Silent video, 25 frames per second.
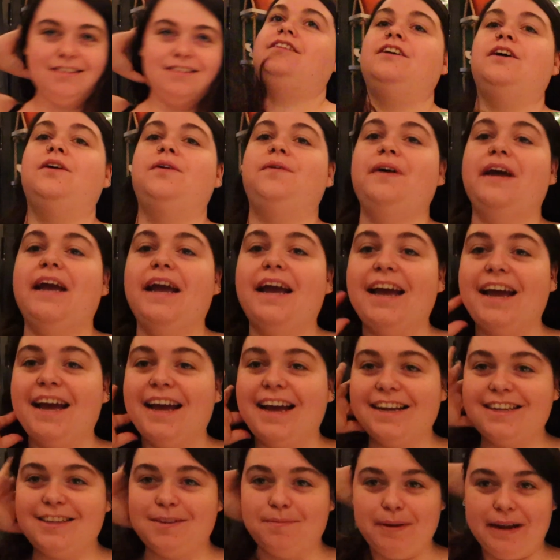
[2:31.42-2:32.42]
So
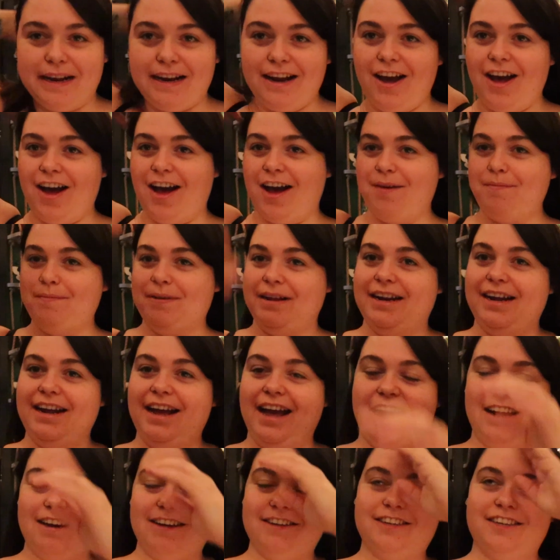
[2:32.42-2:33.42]
it's been a hot minute
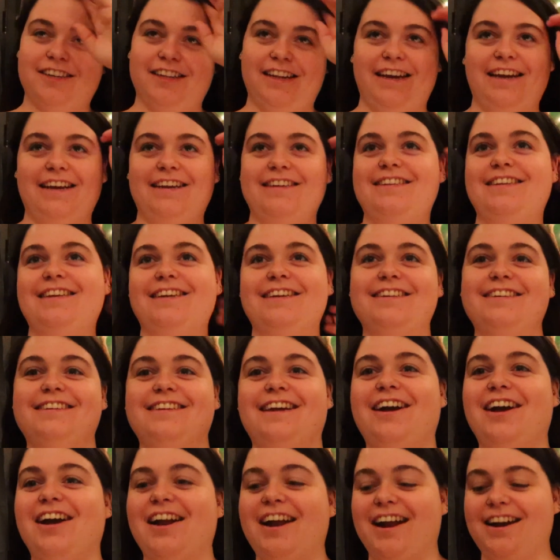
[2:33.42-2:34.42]
actually since
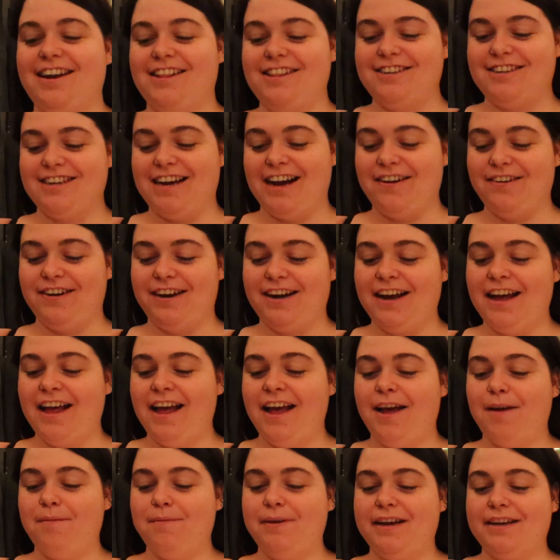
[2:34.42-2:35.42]
I got out of the shower
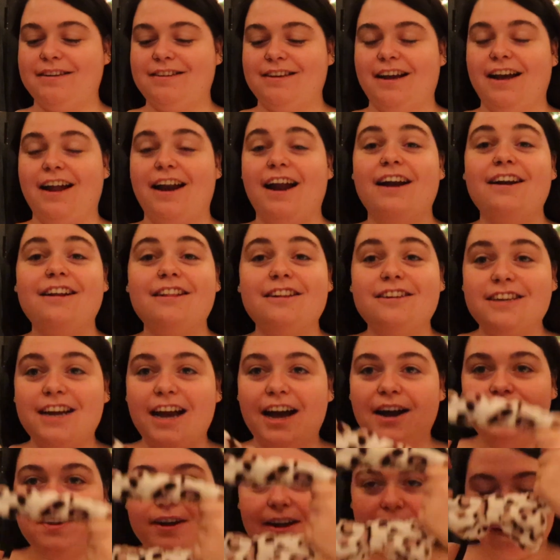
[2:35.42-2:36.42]
because I got out of the
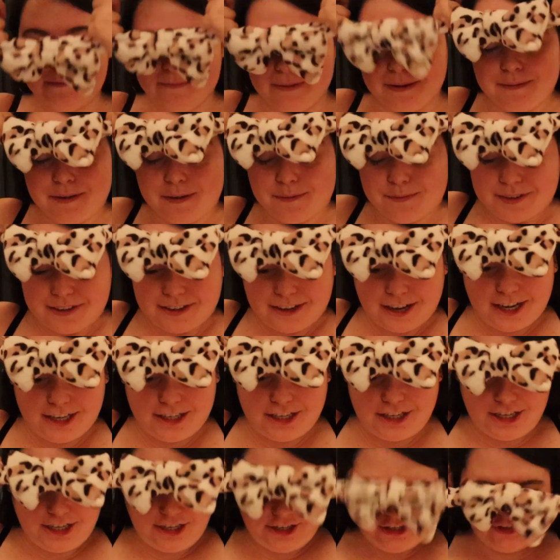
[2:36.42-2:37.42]
shower and my mom was
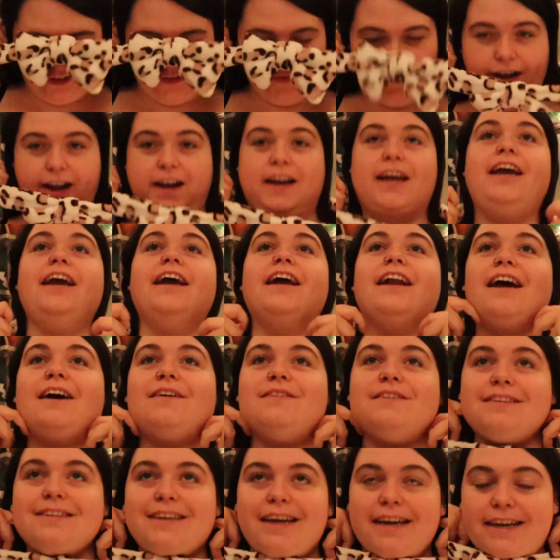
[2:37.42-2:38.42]
like, dinner's ready. And I
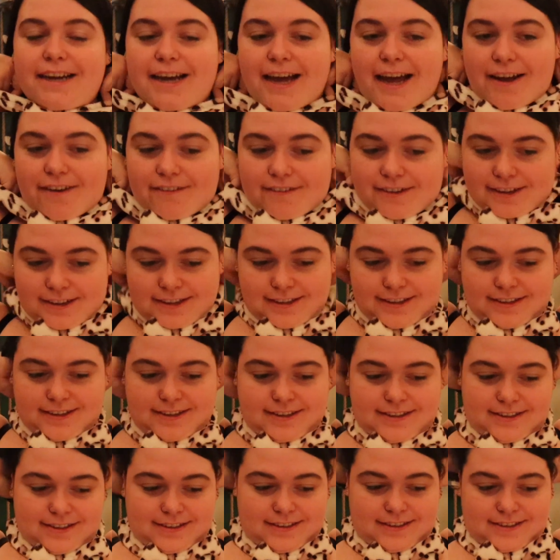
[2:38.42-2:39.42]
was like, oh,
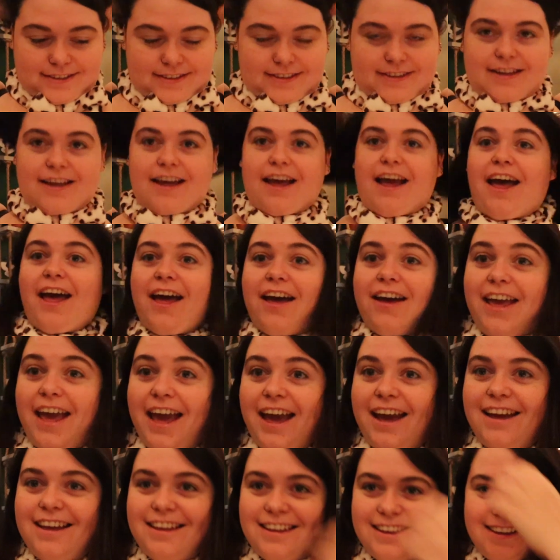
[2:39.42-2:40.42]

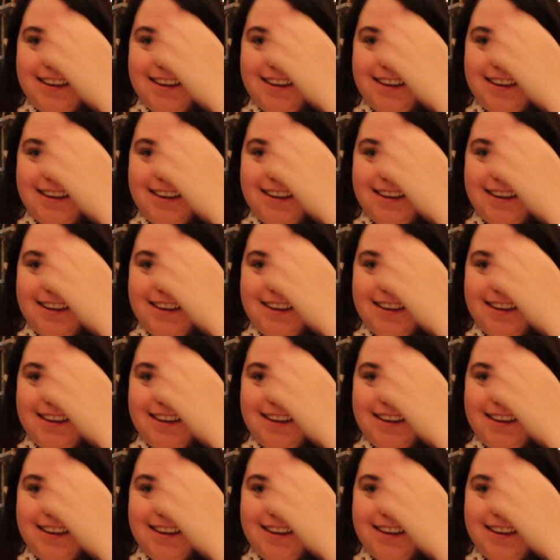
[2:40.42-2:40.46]
okay.